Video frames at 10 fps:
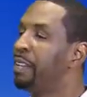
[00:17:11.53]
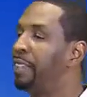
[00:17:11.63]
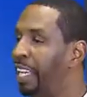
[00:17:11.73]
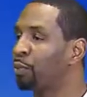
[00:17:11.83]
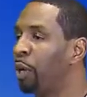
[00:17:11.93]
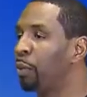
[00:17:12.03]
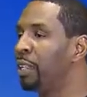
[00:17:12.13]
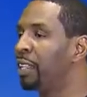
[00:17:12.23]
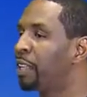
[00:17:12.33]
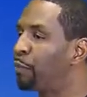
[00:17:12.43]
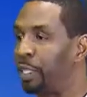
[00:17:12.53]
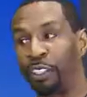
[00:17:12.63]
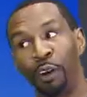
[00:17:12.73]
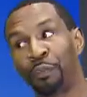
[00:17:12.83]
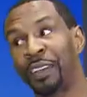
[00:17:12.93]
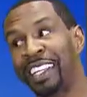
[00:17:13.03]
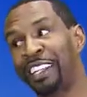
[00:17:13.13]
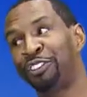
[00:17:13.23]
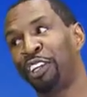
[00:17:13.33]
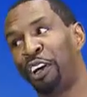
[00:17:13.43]
That's what we're looking for. Don't
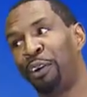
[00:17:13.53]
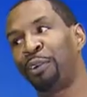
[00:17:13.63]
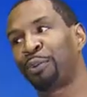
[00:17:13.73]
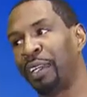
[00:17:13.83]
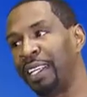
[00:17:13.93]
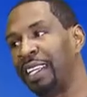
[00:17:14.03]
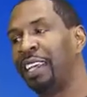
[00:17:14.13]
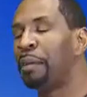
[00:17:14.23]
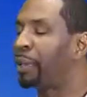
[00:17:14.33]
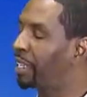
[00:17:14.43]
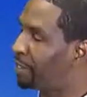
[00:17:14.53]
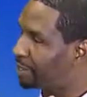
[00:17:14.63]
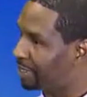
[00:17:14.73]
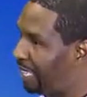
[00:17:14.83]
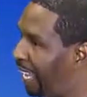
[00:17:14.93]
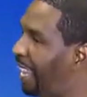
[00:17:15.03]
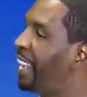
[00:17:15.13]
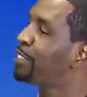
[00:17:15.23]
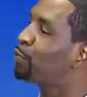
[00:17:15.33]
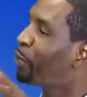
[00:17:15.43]
forget your oh, really, because
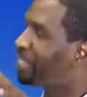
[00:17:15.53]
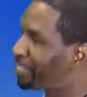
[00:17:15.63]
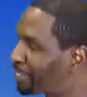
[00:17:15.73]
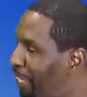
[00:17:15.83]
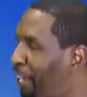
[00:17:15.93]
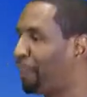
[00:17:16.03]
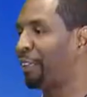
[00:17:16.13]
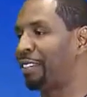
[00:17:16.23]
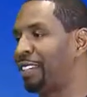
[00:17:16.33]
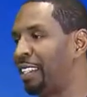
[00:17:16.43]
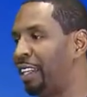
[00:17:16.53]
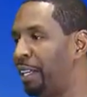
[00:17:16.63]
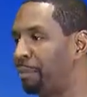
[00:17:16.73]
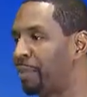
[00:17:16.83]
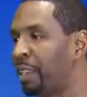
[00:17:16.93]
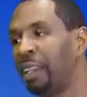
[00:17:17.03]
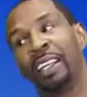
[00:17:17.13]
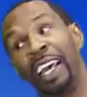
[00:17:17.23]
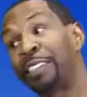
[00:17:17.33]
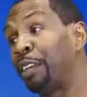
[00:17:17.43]
that's what softens it up.
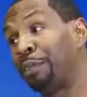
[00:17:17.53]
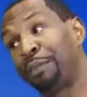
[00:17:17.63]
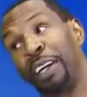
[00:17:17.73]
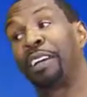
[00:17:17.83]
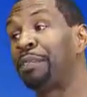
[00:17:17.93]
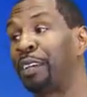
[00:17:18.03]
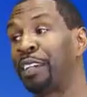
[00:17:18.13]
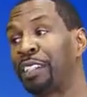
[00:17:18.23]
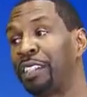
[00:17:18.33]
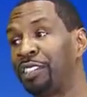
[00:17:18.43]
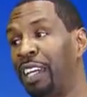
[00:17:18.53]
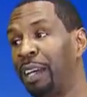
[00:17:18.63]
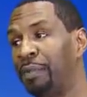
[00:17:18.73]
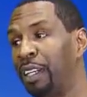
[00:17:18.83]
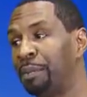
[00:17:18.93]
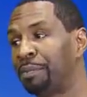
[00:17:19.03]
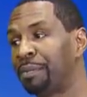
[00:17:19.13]
That's a very, very good job, though.